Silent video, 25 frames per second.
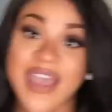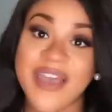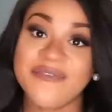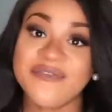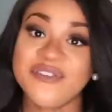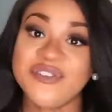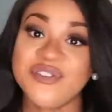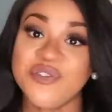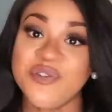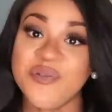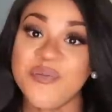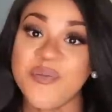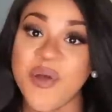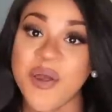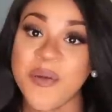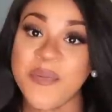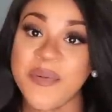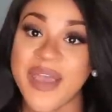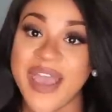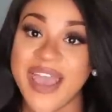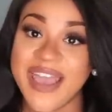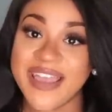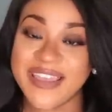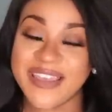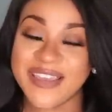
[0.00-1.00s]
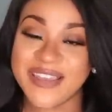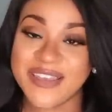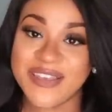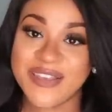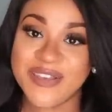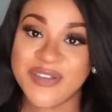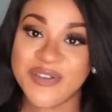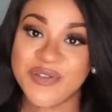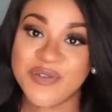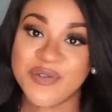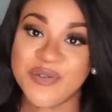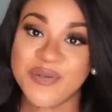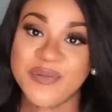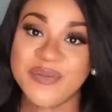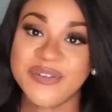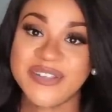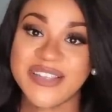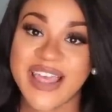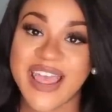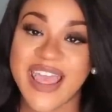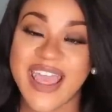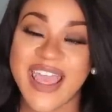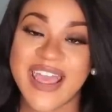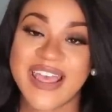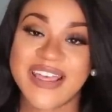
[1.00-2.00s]
have two more packing cubes
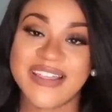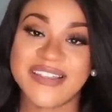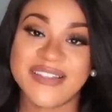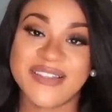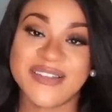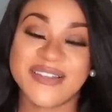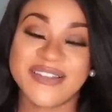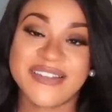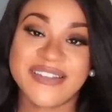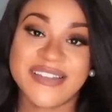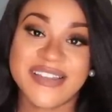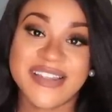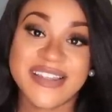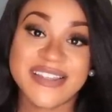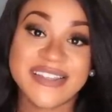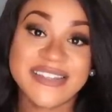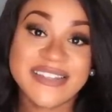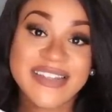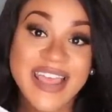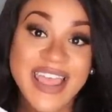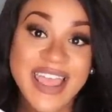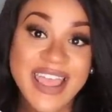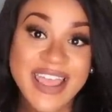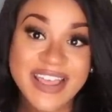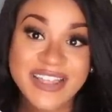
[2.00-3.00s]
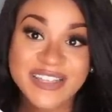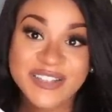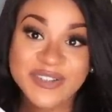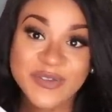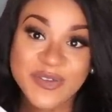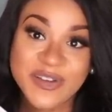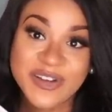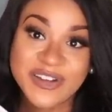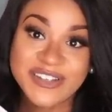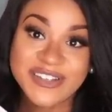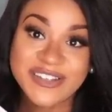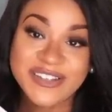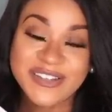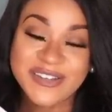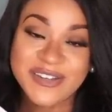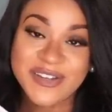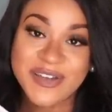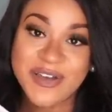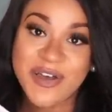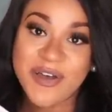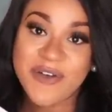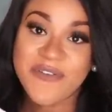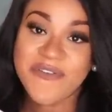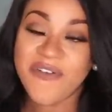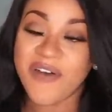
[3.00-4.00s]
and this is Ezra
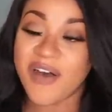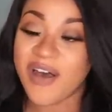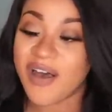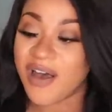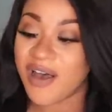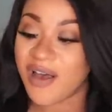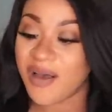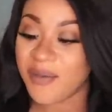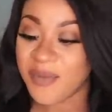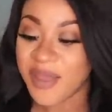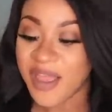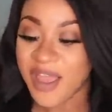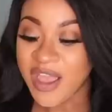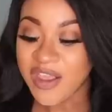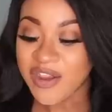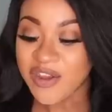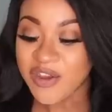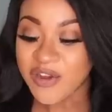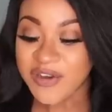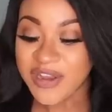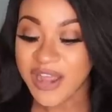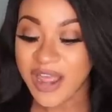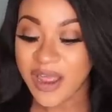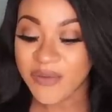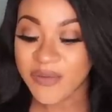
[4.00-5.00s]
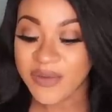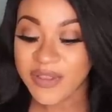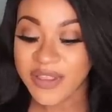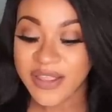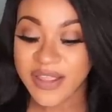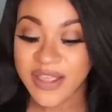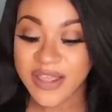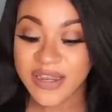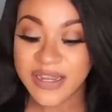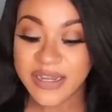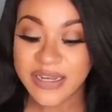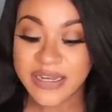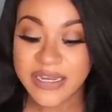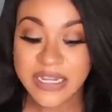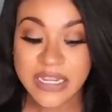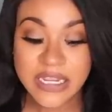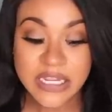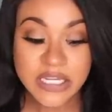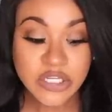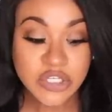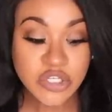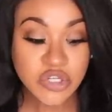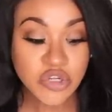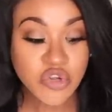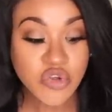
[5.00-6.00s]
stuff. Um, you're not really gonna
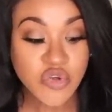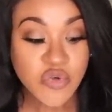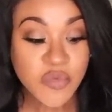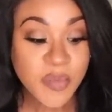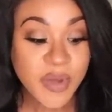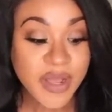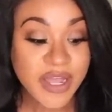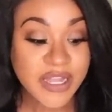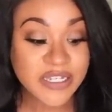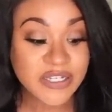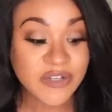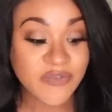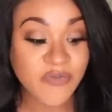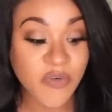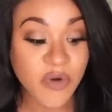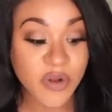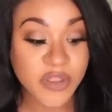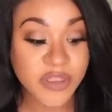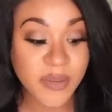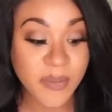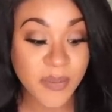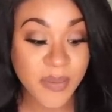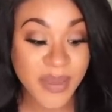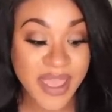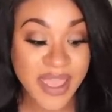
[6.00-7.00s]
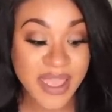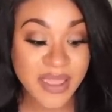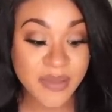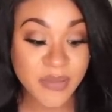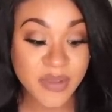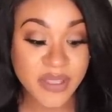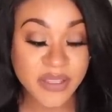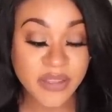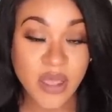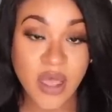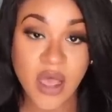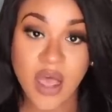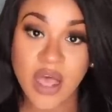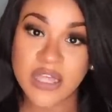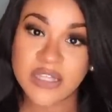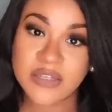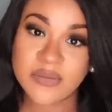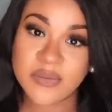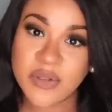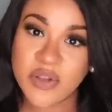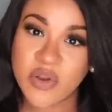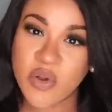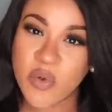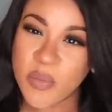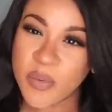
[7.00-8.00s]
need too much for the baby. The
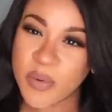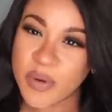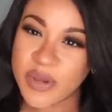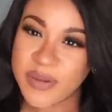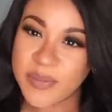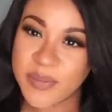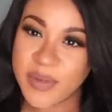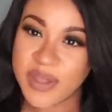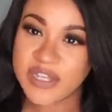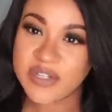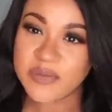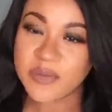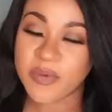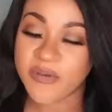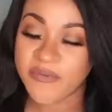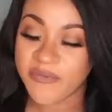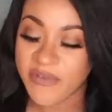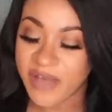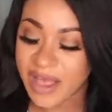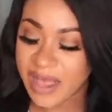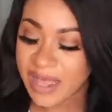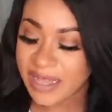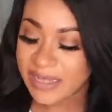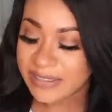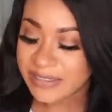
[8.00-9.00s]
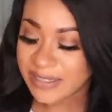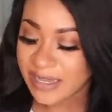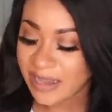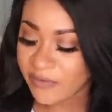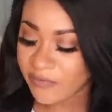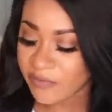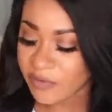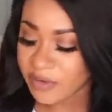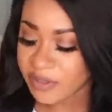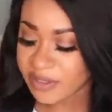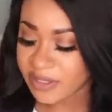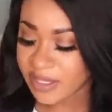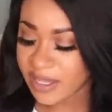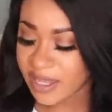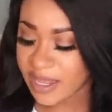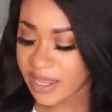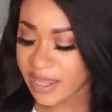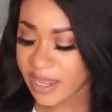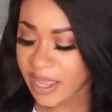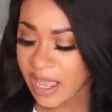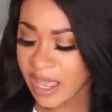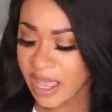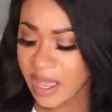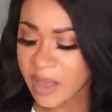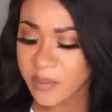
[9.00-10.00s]
hospital pretty much provides
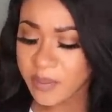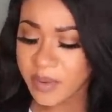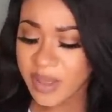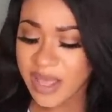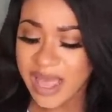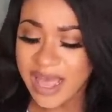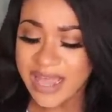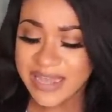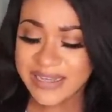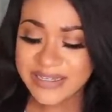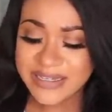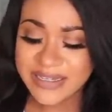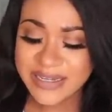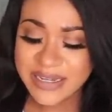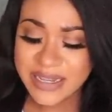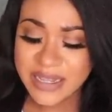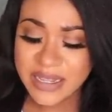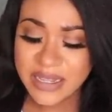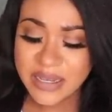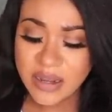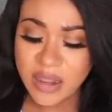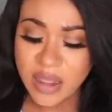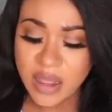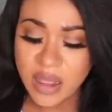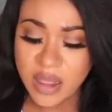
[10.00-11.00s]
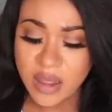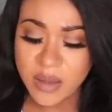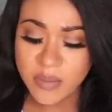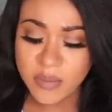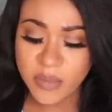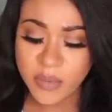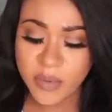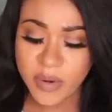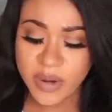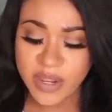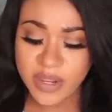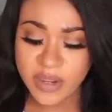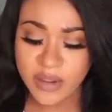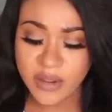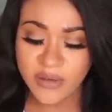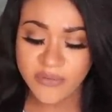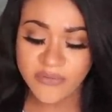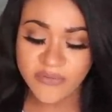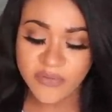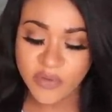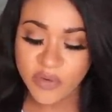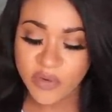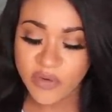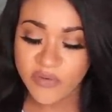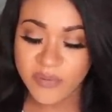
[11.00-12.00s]
everything, but I did um, bring a
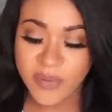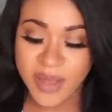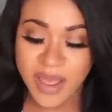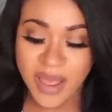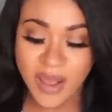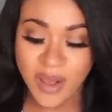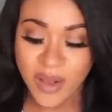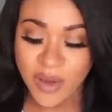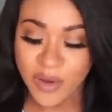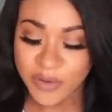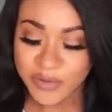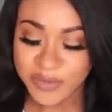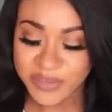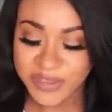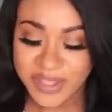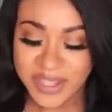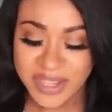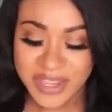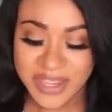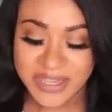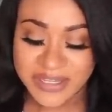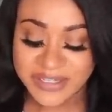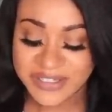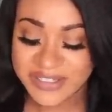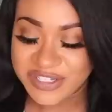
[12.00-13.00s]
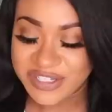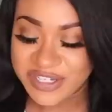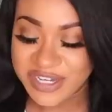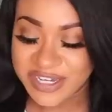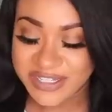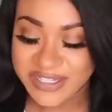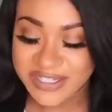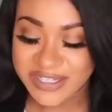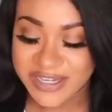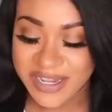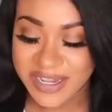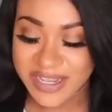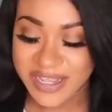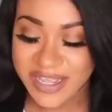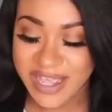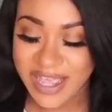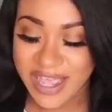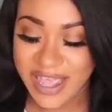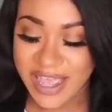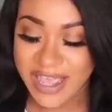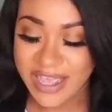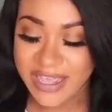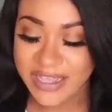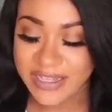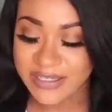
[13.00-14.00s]
few of my own things just in
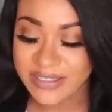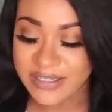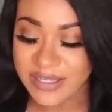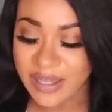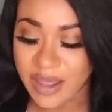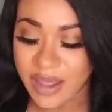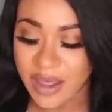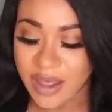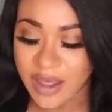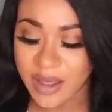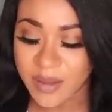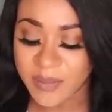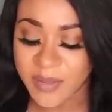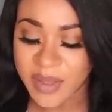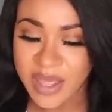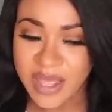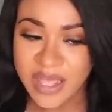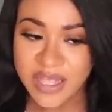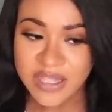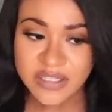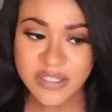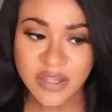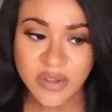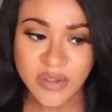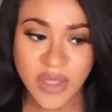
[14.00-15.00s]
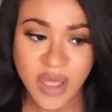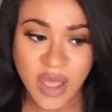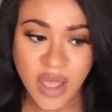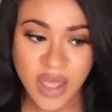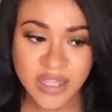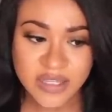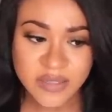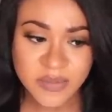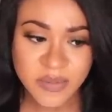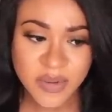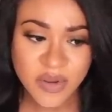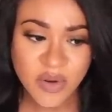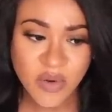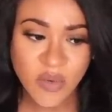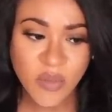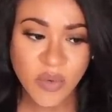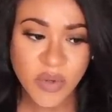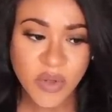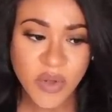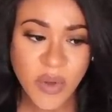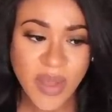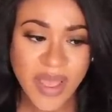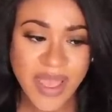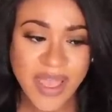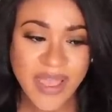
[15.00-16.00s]
case. Um, so the hospital
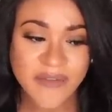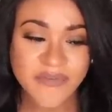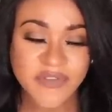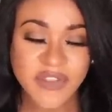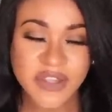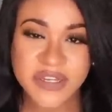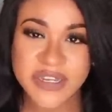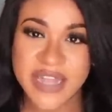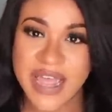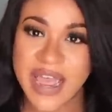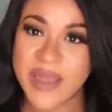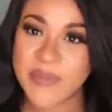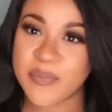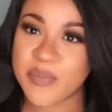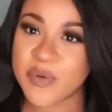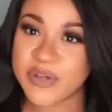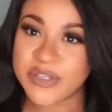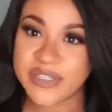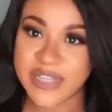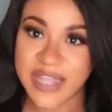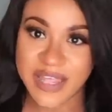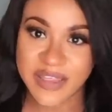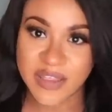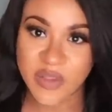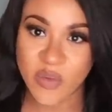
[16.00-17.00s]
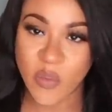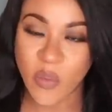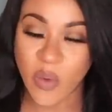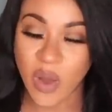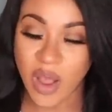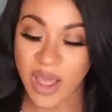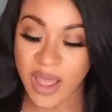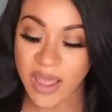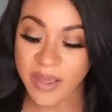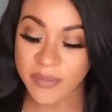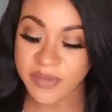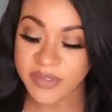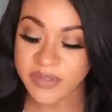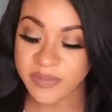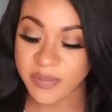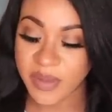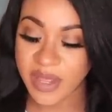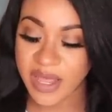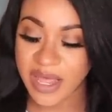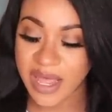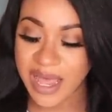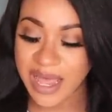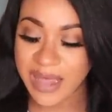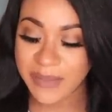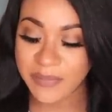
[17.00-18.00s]
will have the diapers and the wipes,
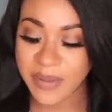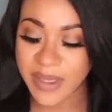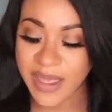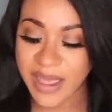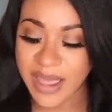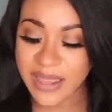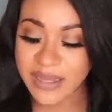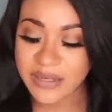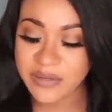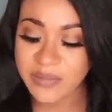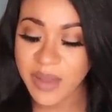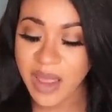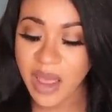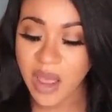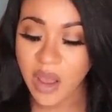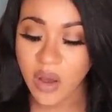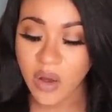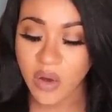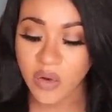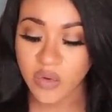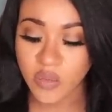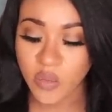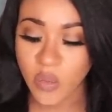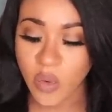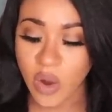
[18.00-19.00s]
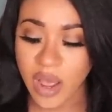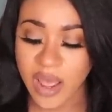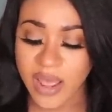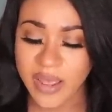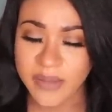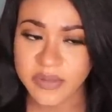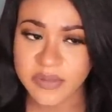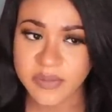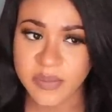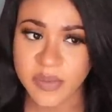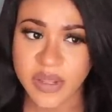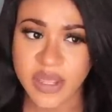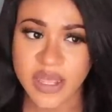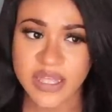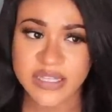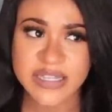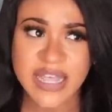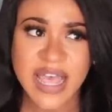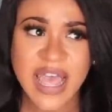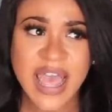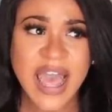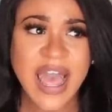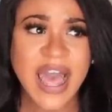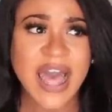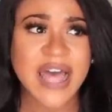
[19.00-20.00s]
but I packed my own wipes because
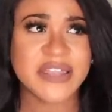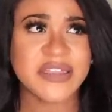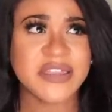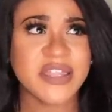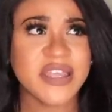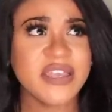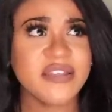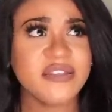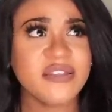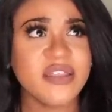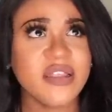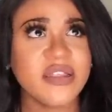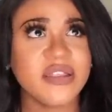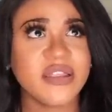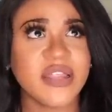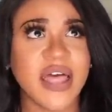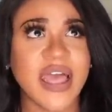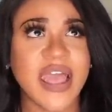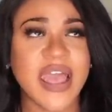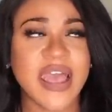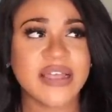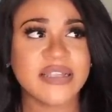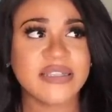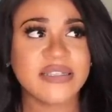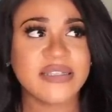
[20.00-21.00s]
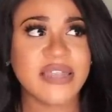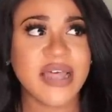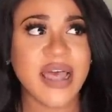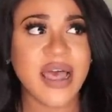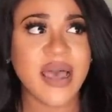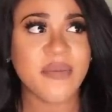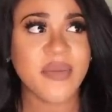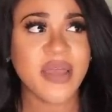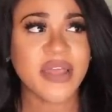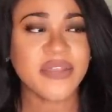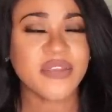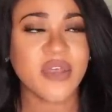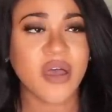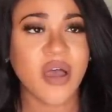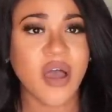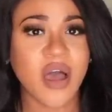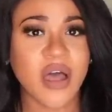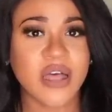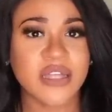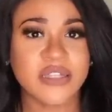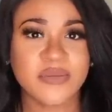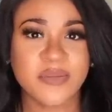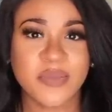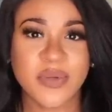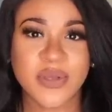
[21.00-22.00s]
I think the last time at the
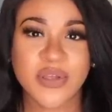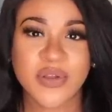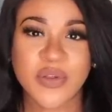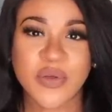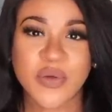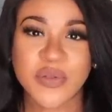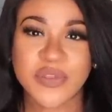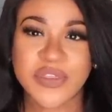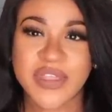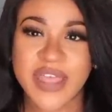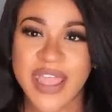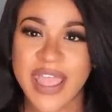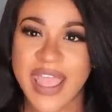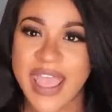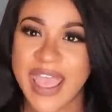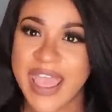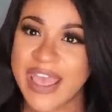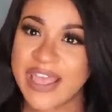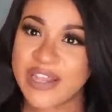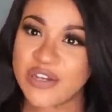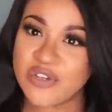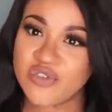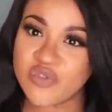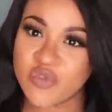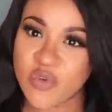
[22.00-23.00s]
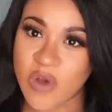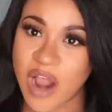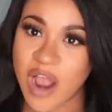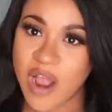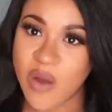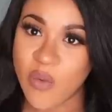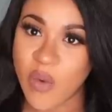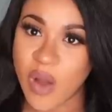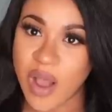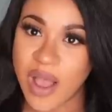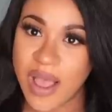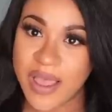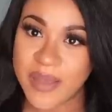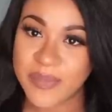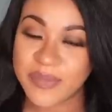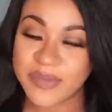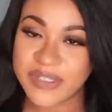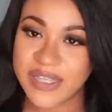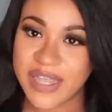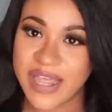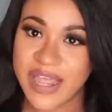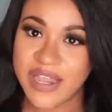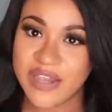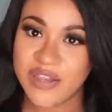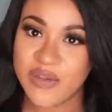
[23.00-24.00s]
hospital they had dry wipes
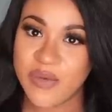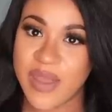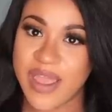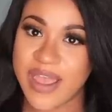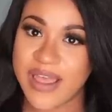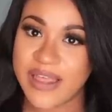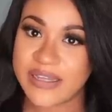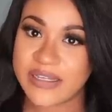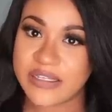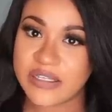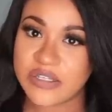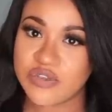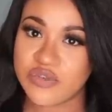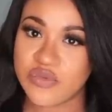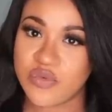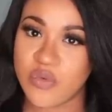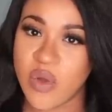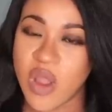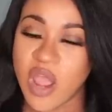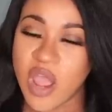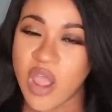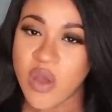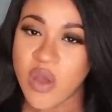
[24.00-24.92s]
and you had to